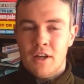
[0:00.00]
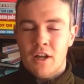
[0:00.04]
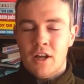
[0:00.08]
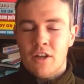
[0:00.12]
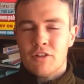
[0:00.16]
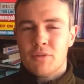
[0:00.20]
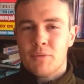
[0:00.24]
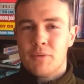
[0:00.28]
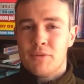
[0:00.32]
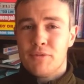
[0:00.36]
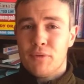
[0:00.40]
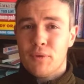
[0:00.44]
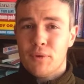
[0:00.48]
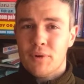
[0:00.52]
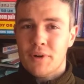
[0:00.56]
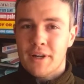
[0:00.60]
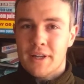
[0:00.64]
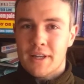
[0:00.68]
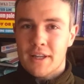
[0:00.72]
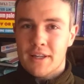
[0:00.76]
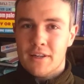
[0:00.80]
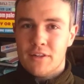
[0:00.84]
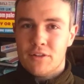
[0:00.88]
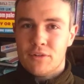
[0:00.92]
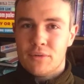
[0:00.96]
So before I
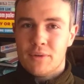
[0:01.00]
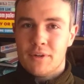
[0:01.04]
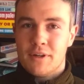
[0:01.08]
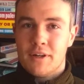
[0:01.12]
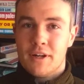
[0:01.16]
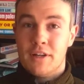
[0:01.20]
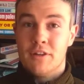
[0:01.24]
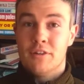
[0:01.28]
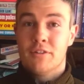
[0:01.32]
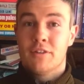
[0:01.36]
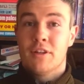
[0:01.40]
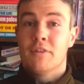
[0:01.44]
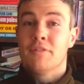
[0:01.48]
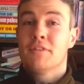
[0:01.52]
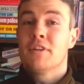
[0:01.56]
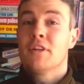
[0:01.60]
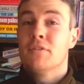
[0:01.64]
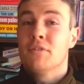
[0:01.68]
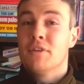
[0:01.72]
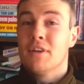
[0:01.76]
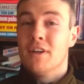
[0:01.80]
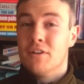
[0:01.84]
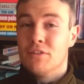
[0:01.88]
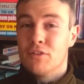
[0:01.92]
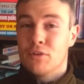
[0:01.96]
get into it, I just have to give
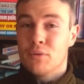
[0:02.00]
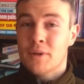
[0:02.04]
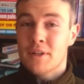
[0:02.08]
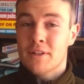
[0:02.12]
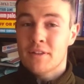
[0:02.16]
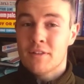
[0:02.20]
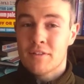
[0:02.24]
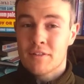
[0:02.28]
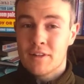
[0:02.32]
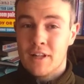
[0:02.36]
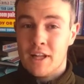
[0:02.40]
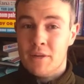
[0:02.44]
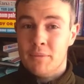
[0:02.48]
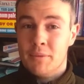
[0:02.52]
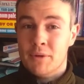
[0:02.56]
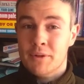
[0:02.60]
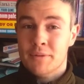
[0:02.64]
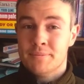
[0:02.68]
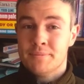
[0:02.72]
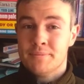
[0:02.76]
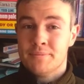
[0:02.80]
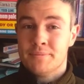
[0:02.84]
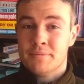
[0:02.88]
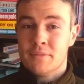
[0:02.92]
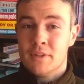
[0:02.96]
you guys a quick
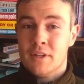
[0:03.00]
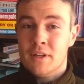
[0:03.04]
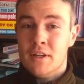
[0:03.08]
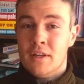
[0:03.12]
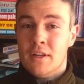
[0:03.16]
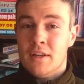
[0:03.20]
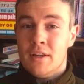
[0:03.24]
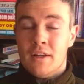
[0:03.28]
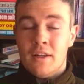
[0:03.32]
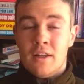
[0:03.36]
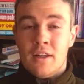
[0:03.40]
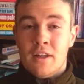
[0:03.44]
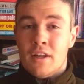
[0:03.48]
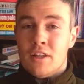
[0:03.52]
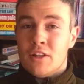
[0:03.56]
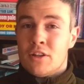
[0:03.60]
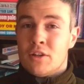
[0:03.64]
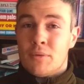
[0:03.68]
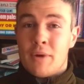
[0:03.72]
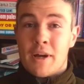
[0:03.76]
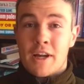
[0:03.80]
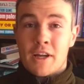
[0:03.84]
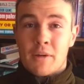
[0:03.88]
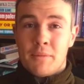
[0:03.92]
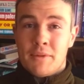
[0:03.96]
disclaimer. The
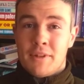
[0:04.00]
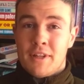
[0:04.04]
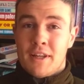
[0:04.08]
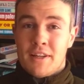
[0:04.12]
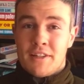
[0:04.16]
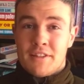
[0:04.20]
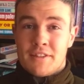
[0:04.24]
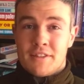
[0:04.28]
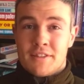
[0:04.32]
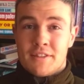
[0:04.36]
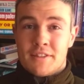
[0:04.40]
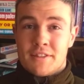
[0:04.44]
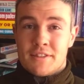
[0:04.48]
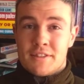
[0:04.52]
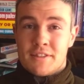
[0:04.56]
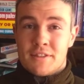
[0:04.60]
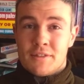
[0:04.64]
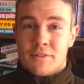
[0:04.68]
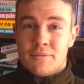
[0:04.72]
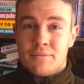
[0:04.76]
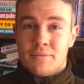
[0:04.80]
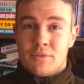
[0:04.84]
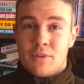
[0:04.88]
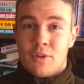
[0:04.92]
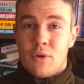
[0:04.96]
recommendations
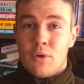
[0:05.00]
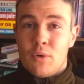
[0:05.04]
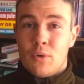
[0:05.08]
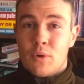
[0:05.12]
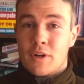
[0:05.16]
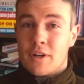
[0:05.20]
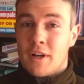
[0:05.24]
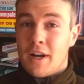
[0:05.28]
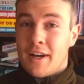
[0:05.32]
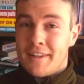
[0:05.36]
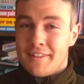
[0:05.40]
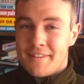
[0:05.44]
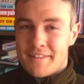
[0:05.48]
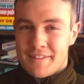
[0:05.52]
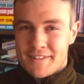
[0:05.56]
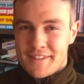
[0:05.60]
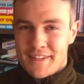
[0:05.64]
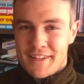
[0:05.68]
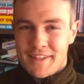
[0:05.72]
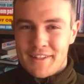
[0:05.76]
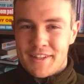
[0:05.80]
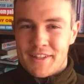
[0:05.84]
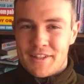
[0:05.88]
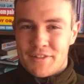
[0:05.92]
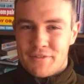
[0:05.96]
or guidance
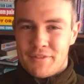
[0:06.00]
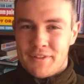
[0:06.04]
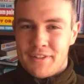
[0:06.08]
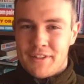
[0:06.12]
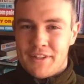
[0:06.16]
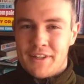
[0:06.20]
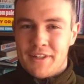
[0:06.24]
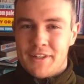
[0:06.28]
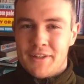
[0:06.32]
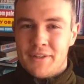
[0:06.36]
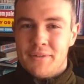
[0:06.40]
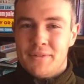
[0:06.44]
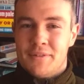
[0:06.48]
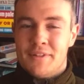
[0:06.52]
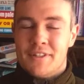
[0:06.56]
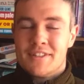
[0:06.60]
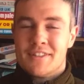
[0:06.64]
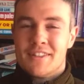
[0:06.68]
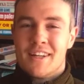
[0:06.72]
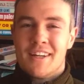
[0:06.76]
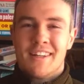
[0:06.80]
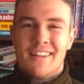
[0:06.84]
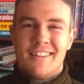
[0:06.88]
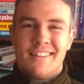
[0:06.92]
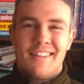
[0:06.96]
in this video is
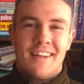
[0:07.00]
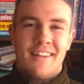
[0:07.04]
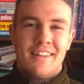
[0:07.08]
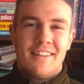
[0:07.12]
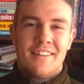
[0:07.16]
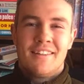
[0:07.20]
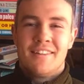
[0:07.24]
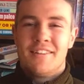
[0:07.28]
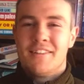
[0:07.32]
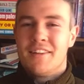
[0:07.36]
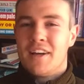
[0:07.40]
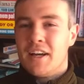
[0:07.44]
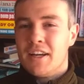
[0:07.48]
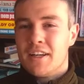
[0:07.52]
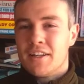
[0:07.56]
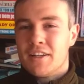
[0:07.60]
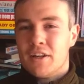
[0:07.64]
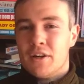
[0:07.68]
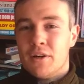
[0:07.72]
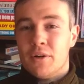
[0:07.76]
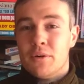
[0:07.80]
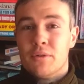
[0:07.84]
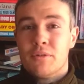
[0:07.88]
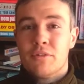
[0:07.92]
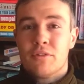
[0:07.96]
not intended to
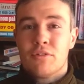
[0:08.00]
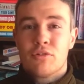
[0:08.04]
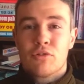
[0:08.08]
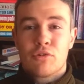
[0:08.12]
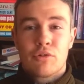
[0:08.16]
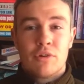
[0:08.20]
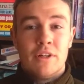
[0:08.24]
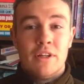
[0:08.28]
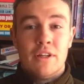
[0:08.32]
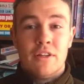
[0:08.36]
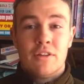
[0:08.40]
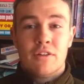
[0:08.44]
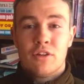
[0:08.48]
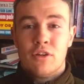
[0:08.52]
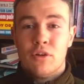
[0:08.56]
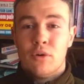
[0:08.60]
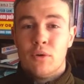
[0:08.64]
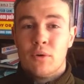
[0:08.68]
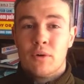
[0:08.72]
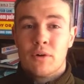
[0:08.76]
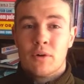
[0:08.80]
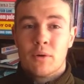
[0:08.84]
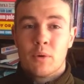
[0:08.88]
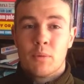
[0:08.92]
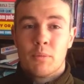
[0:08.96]
diagnose, treat,
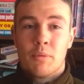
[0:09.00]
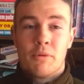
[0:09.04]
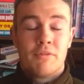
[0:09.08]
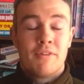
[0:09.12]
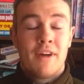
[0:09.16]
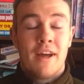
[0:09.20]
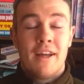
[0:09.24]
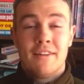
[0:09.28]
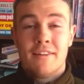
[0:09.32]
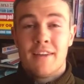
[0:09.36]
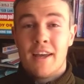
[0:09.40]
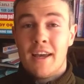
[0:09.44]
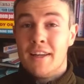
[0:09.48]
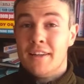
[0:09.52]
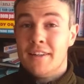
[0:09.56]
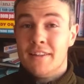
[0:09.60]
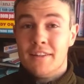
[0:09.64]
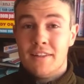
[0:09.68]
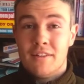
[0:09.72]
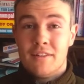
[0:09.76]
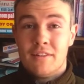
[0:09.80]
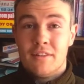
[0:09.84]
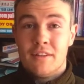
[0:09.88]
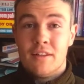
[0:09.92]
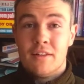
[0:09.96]
cure, or prevent any
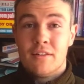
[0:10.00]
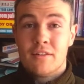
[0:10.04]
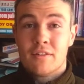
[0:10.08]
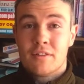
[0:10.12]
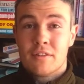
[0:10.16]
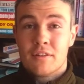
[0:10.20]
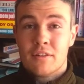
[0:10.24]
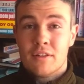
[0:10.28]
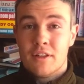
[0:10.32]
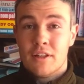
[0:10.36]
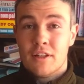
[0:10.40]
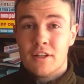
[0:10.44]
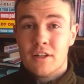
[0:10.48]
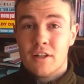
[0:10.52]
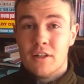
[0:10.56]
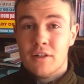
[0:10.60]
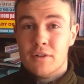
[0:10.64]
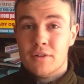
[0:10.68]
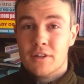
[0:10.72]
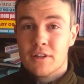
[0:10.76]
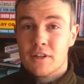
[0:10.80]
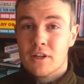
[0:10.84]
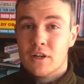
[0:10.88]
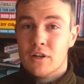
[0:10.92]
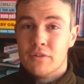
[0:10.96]
disease,
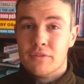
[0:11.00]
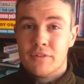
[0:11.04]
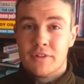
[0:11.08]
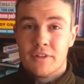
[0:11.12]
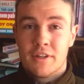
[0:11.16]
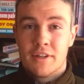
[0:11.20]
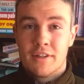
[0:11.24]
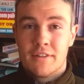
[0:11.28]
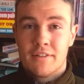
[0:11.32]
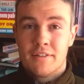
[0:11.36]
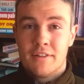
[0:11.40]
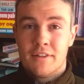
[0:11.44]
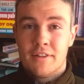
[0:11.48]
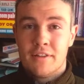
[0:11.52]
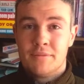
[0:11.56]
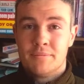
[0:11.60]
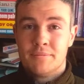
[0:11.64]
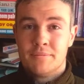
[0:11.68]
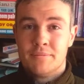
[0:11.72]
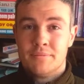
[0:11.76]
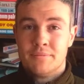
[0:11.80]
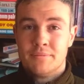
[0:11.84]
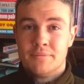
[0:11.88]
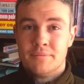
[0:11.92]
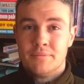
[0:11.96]
including COVID-19.
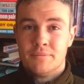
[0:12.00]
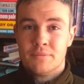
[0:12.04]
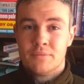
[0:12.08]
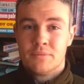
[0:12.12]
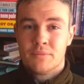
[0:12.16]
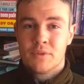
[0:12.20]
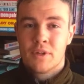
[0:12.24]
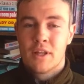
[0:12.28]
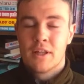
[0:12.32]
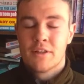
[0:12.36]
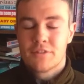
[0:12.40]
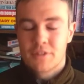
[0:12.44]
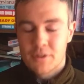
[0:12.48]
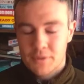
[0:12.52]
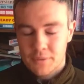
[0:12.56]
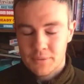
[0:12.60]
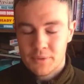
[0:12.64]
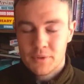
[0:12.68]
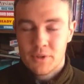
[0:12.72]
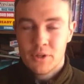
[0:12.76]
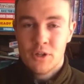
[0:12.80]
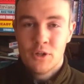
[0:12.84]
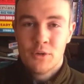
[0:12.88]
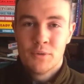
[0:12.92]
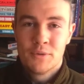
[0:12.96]
So,
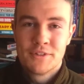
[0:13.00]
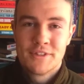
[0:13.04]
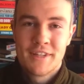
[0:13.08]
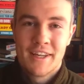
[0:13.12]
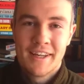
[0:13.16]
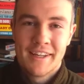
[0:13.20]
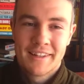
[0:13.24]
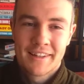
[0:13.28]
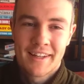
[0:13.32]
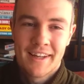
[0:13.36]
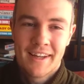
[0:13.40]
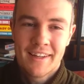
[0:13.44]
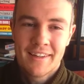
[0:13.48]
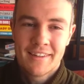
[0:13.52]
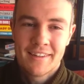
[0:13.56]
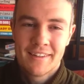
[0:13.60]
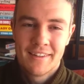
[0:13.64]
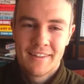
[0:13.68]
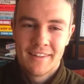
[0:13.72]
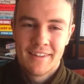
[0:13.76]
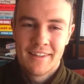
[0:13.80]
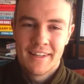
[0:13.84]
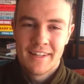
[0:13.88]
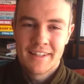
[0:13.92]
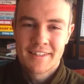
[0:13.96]
saying that,
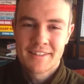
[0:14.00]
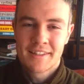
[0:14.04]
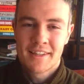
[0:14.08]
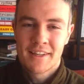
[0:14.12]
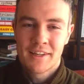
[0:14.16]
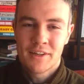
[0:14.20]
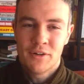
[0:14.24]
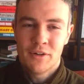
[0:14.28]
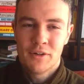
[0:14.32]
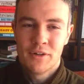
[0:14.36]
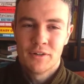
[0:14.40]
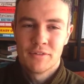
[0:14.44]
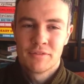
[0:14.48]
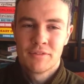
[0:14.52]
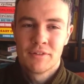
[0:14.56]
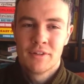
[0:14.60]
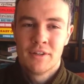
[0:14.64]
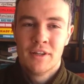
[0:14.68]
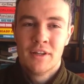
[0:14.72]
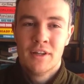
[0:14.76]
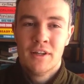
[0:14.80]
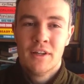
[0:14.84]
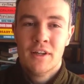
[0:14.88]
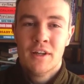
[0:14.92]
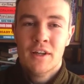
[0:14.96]
let's kick off.
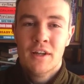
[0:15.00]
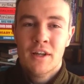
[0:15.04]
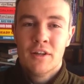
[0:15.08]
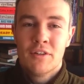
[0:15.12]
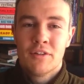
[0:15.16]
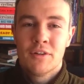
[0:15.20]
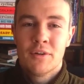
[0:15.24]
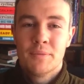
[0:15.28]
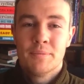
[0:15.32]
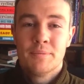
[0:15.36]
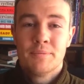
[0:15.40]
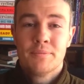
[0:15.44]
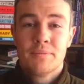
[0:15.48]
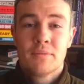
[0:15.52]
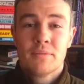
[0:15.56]
So,